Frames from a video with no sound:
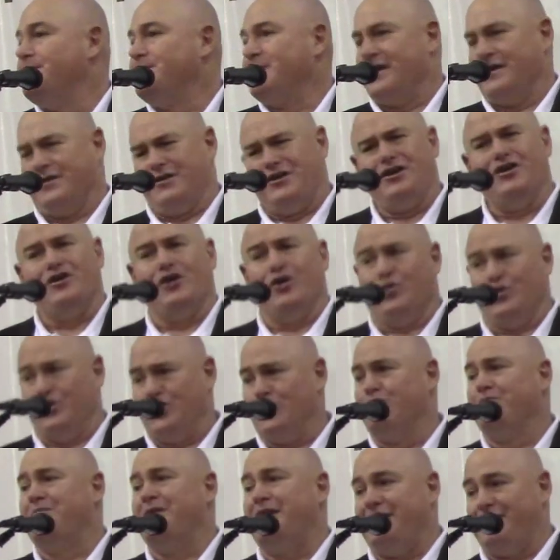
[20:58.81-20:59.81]
And, when
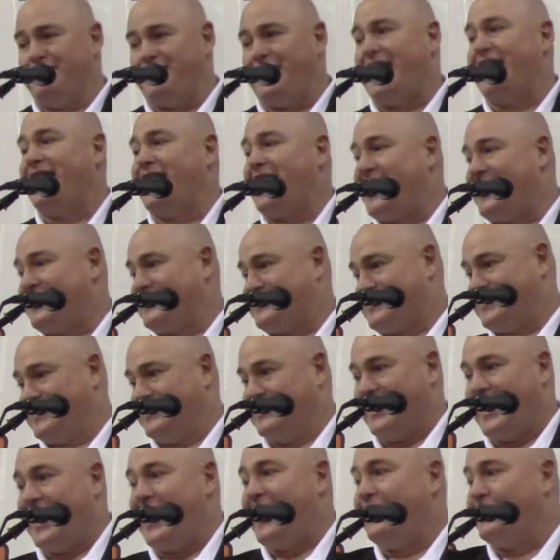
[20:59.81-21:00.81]
you're beating Valdosta
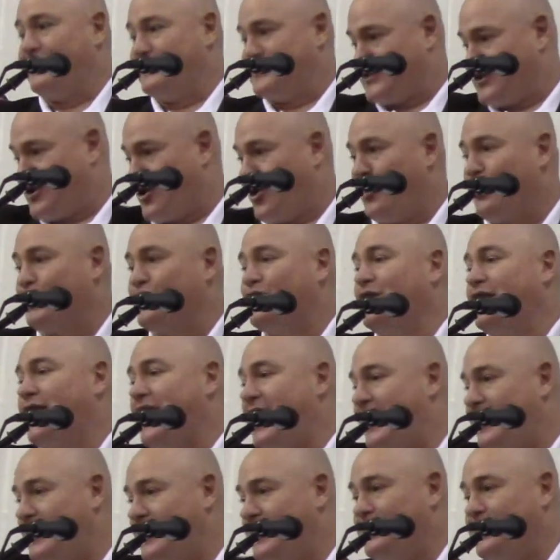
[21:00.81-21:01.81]
and Lowndes and Colquitt
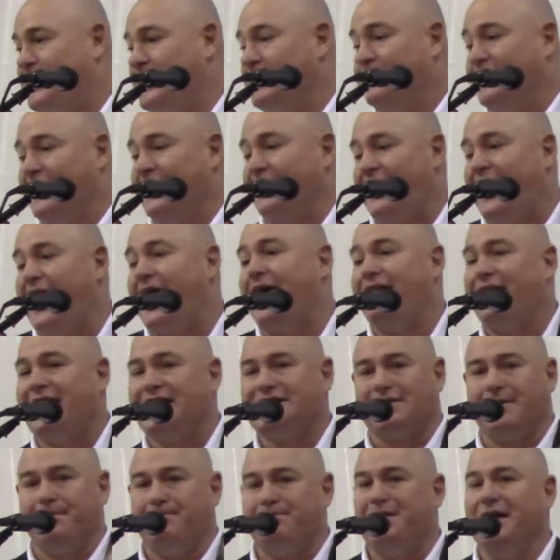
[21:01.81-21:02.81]
County, people like that,
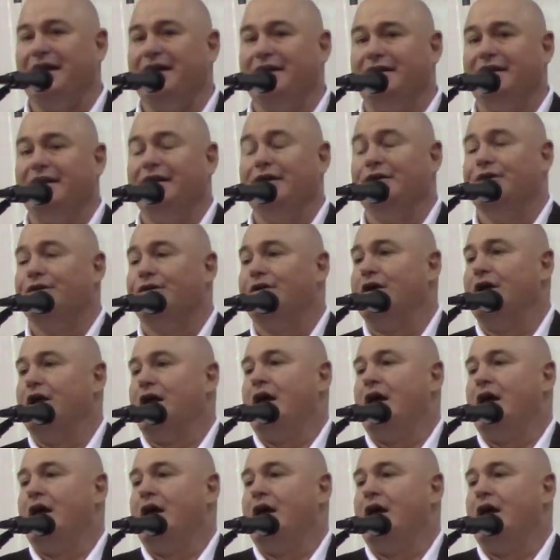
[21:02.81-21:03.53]
that's a big deal.